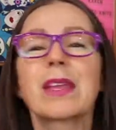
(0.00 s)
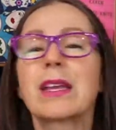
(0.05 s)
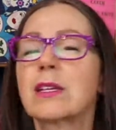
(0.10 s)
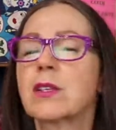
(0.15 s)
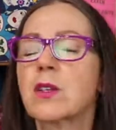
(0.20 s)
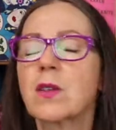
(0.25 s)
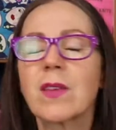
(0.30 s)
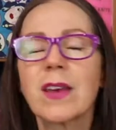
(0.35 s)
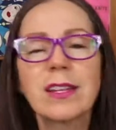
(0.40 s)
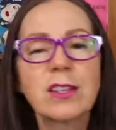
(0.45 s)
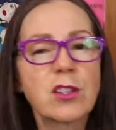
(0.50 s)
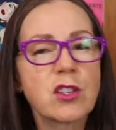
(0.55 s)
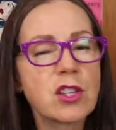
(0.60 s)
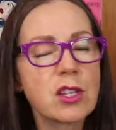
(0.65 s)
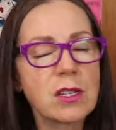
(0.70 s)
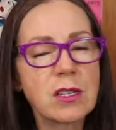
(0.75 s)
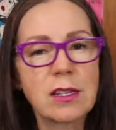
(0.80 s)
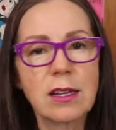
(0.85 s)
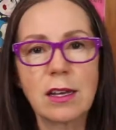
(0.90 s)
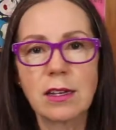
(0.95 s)
So that's
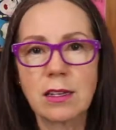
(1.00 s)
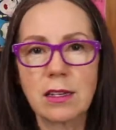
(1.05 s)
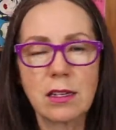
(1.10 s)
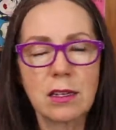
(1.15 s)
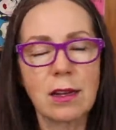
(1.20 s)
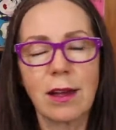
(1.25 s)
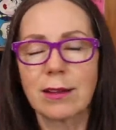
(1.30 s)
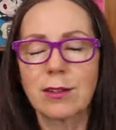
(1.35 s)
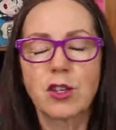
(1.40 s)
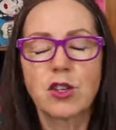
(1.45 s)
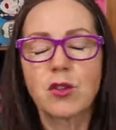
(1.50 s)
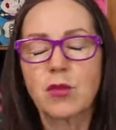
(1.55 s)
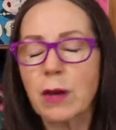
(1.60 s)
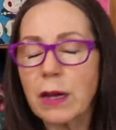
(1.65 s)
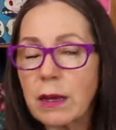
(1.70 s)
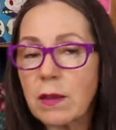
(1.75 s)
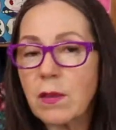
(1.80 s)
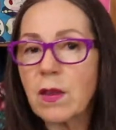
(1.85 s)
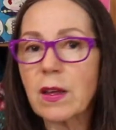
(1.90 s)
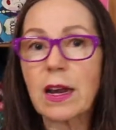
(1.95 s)
just a
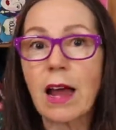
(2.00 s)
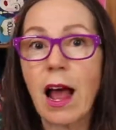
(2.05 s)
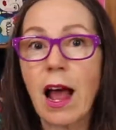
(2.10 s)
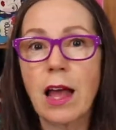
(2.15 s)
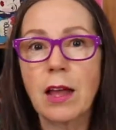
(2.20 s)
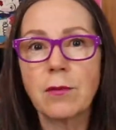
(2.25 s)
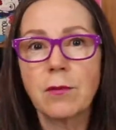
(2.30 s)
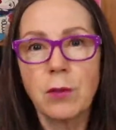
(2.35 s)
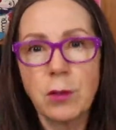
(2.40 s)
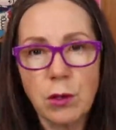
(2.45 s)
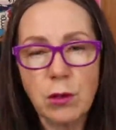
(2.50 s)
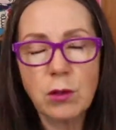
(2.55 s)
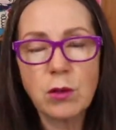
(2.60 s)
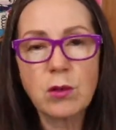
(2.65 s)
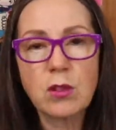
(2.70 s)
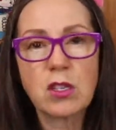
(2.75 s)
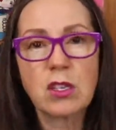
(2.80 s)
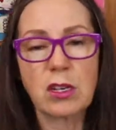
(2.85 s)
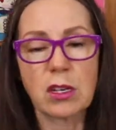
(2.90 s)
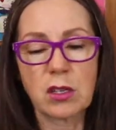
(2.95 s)
trick that I've
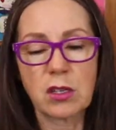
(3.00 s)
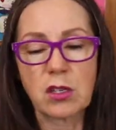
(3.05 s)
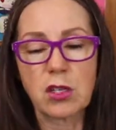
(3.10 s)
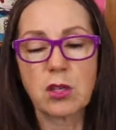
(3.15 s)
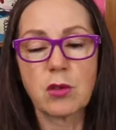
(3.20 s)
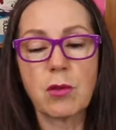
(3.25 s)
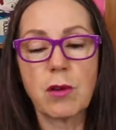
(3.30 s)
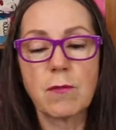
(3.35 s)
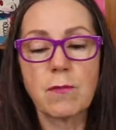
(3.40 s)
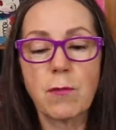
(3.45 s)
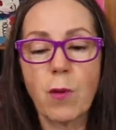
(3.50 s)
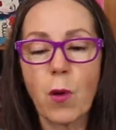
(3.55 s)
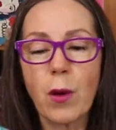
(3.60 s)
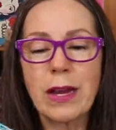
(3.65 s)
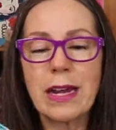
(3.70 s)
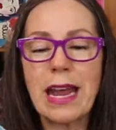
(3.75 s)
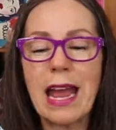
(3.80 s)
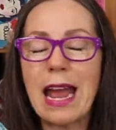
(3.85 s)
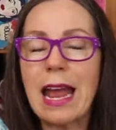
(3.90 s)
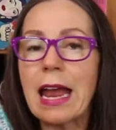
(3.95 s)
used to
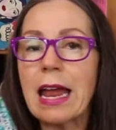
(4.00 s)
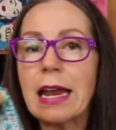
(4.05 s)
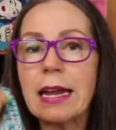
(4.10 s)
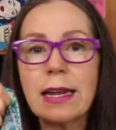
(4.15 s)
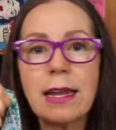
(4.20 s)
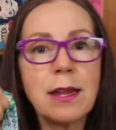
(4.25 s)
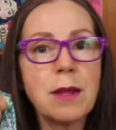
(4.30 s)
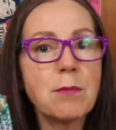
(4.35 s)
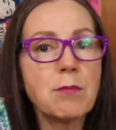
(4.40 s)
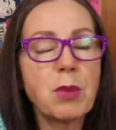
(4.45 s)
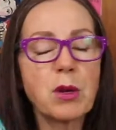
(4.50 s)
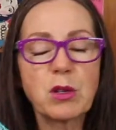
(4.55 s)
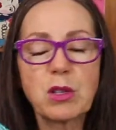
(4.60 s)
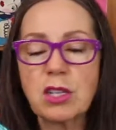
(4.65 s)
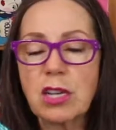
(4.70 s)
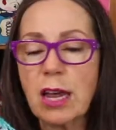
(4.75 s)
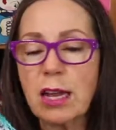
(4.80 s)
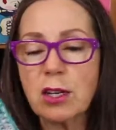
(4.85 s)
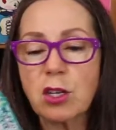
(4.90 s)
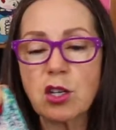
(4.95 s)
avoid any
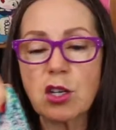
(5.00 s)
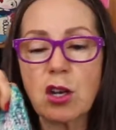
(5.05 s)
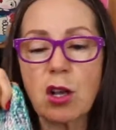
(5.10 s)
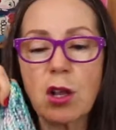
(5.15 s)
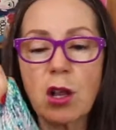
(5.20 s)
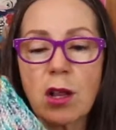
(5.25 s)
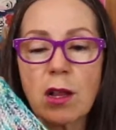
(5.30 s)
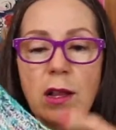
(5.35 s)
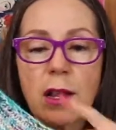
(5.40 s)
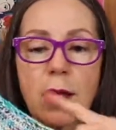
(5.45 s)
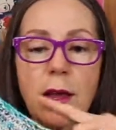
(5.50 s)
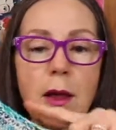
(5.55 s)
potential